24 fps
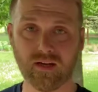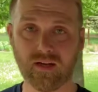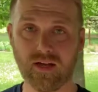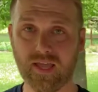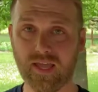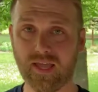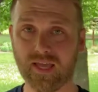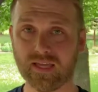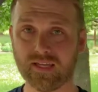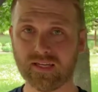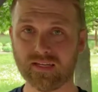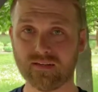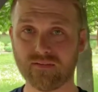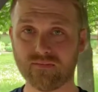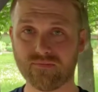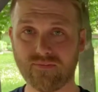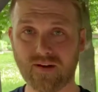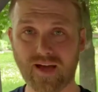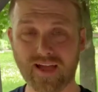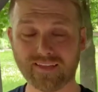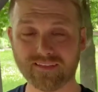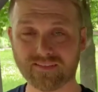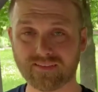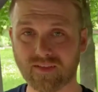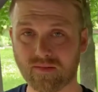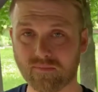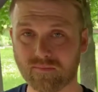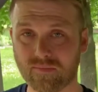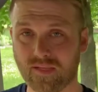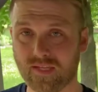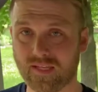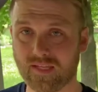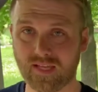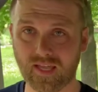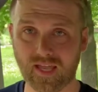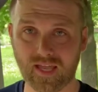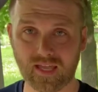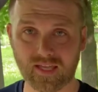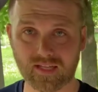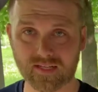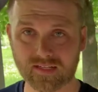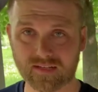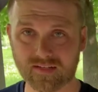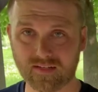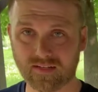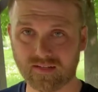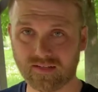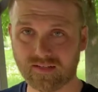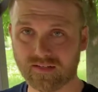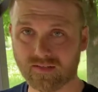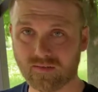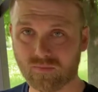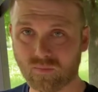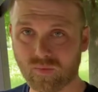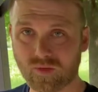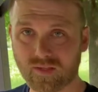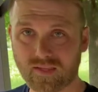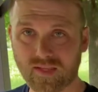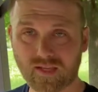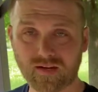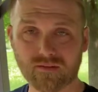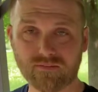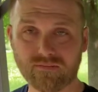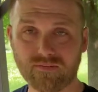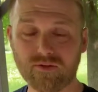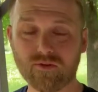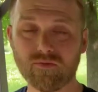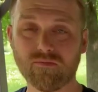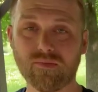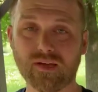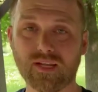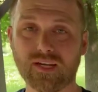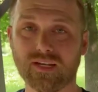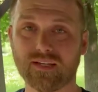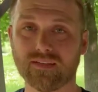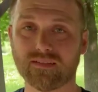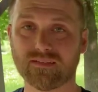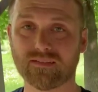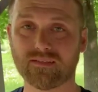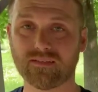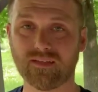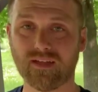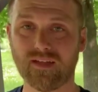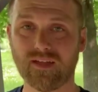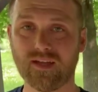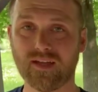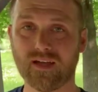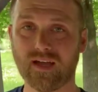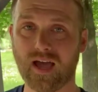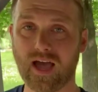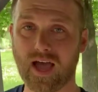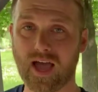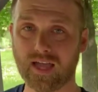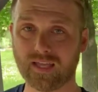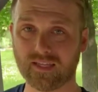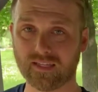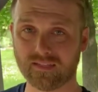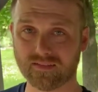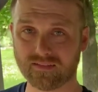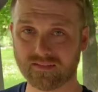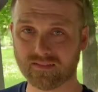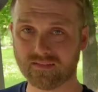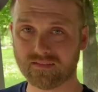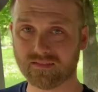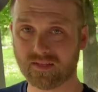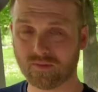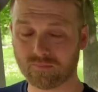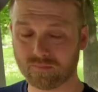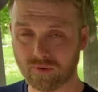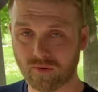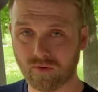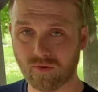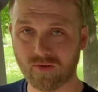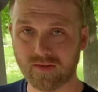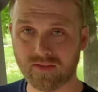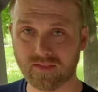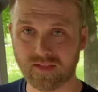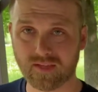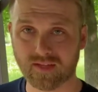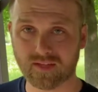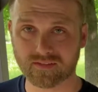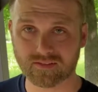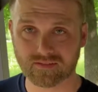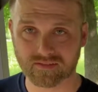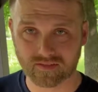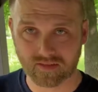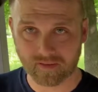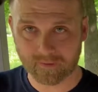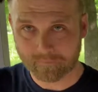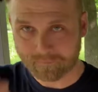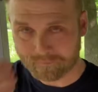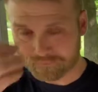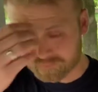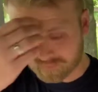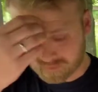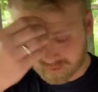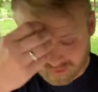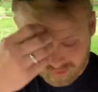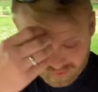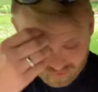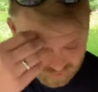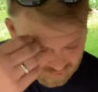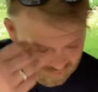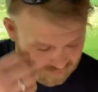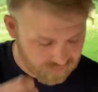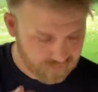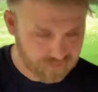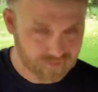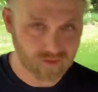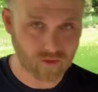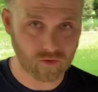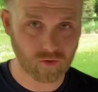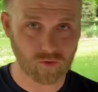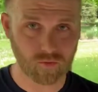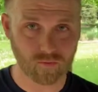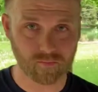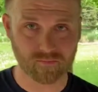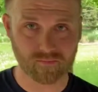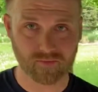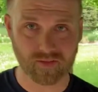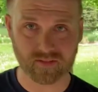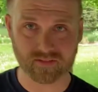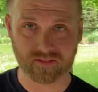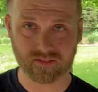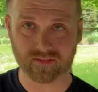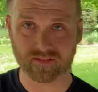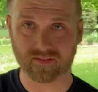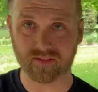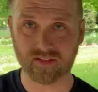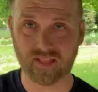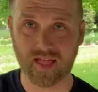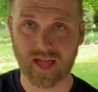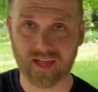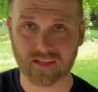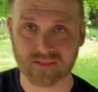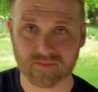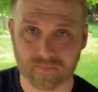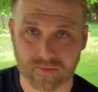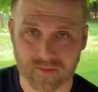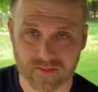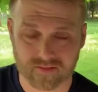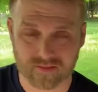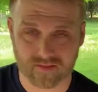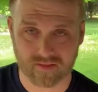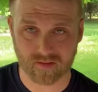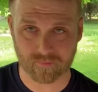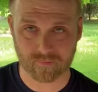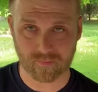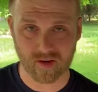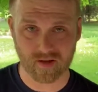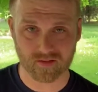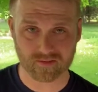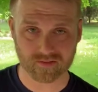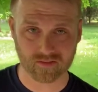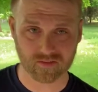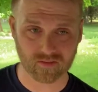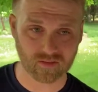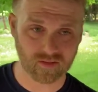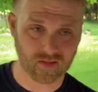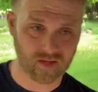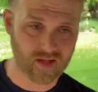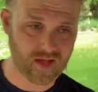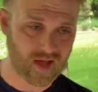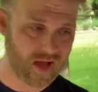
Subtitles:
and find something, and within a few minutes I can deploy this. So this is the last piece of the puzzle.